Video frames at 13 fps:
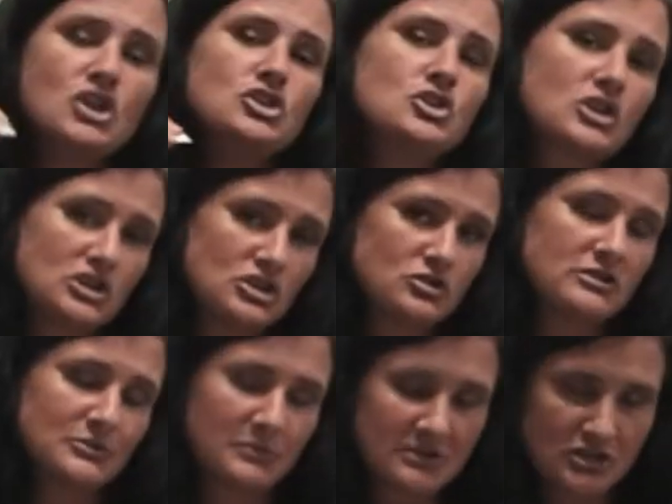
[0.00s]
You can do
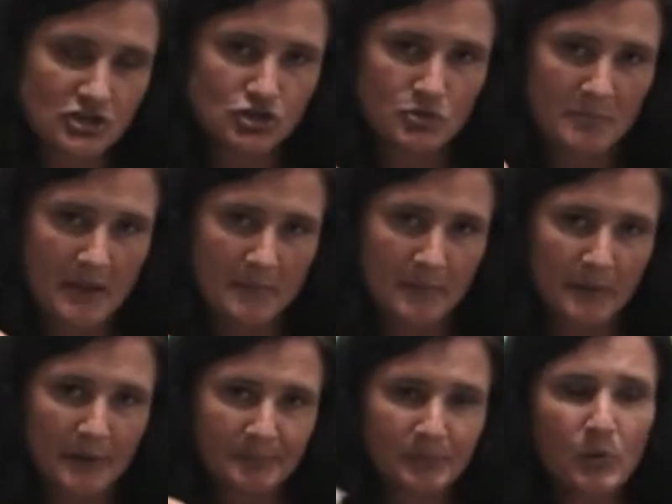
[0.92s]
this with tissue
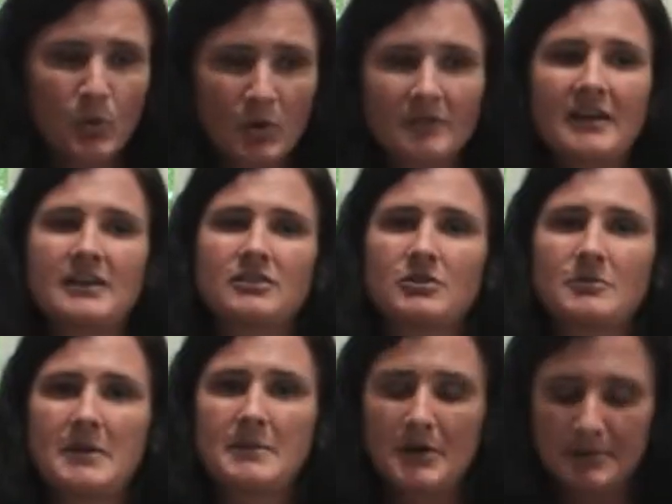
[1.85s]
paper or regular
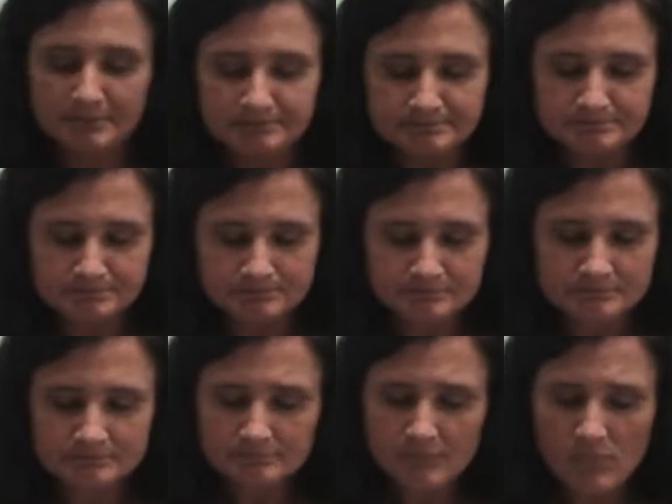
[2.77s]
paper.
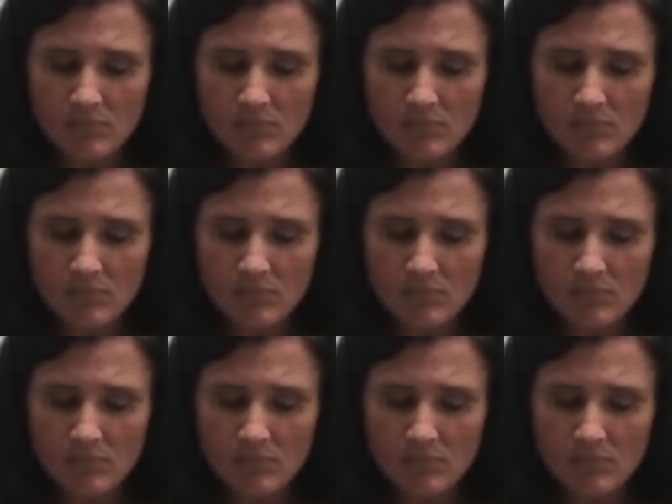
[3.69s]
So